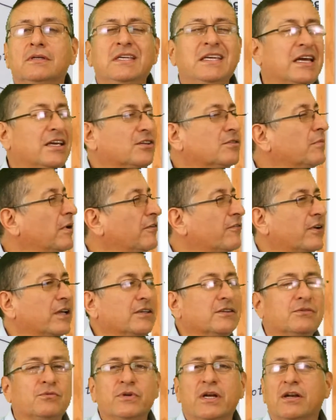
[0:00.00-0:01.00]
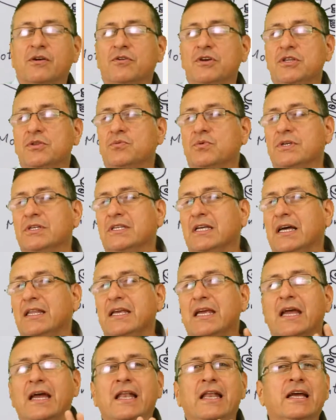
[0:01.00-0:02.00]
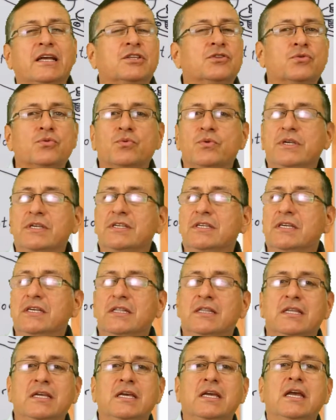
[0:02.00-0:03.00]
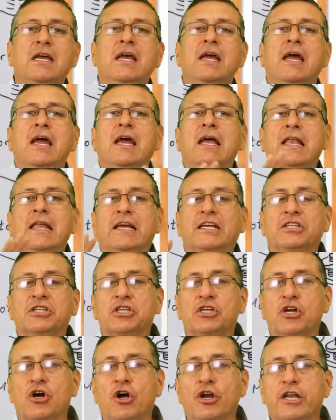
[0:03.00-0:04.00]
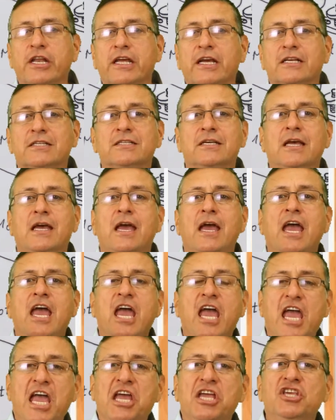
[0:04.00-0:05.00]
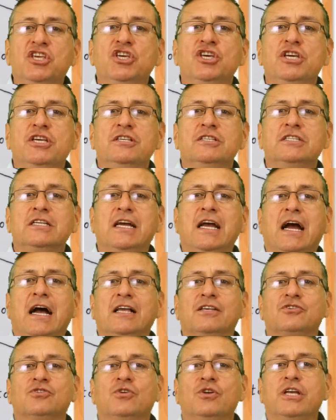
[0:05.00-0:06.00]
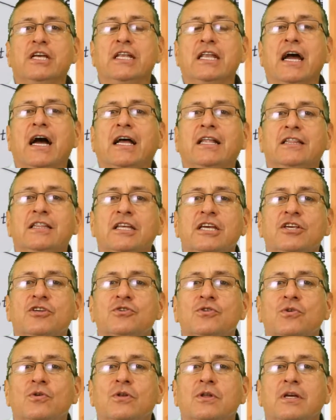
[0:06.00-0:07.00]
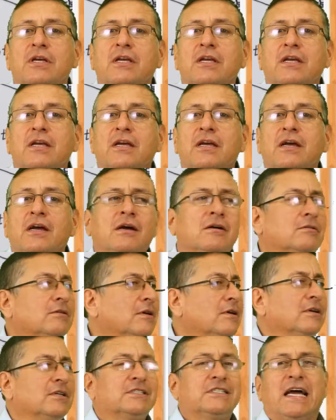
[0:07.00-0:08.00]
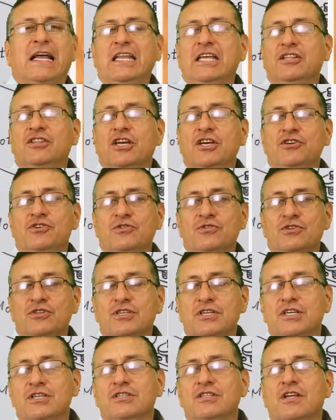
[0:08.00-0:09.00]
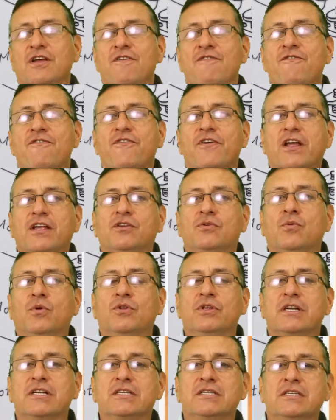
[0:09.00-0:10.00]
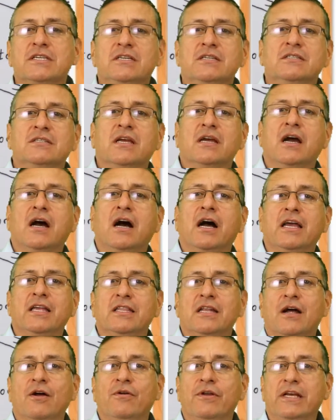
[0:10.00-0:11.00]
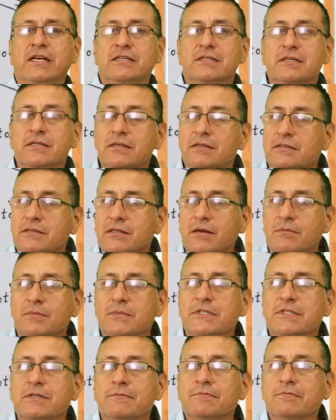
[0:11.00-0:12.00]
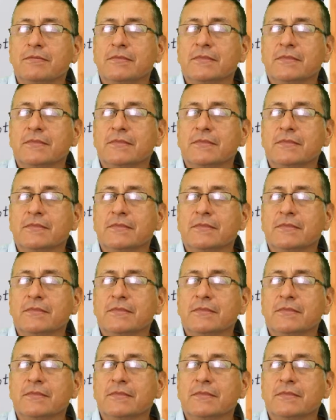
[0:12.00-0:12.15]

Yes, my friends, we are going to study electricity, electronics, engines, gasoline and diesel, sanitation system, freshwater system, hydraulic systems,